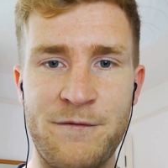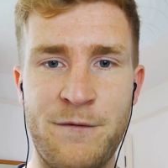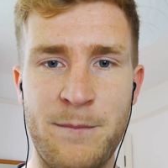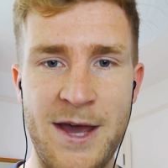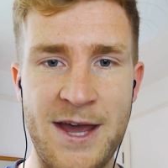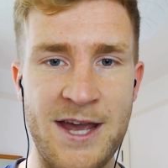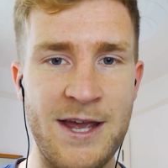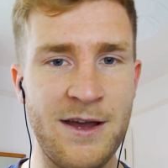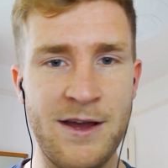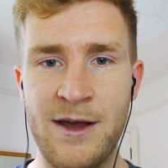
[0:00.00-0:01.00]
For
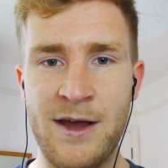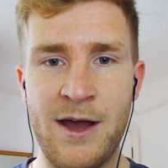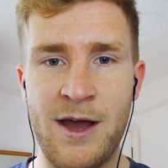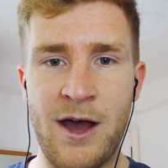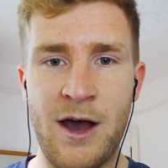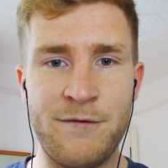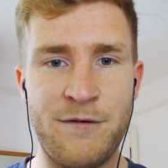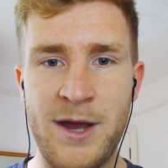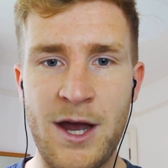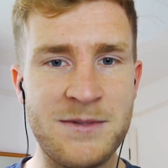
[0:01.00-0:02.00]
me,
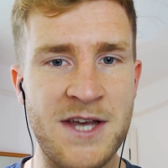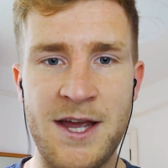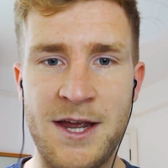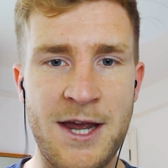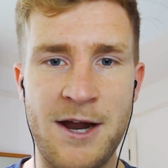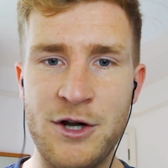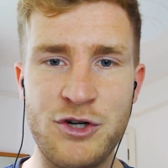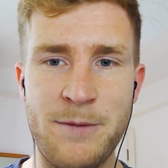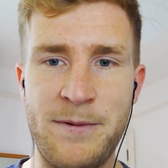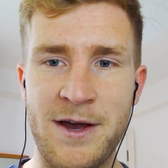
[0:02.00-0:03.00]
I'm taking Kieran
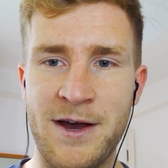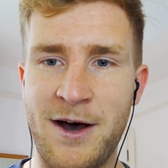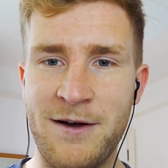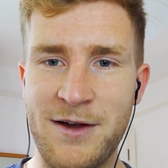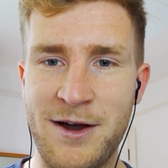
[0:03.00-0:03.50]
Trippier.